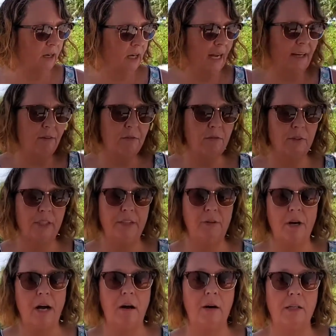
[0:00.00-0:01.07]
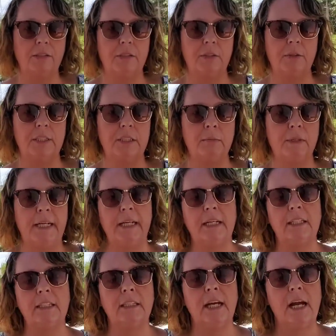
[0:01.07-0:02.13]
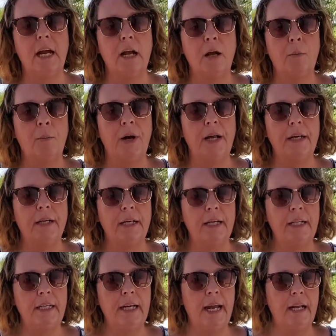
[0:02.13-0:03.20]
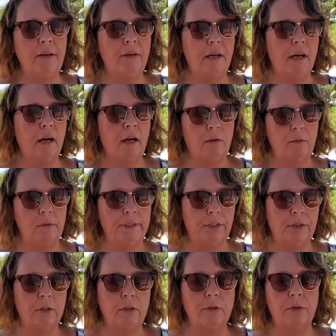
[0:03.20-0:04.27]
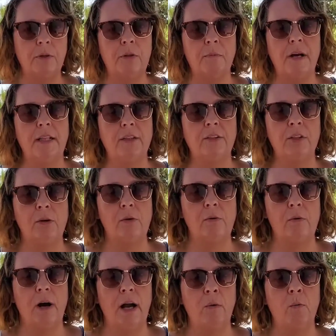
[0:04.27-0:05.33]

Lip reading: I don't really know how else to explain it. But in the end, we struggled through the month, so I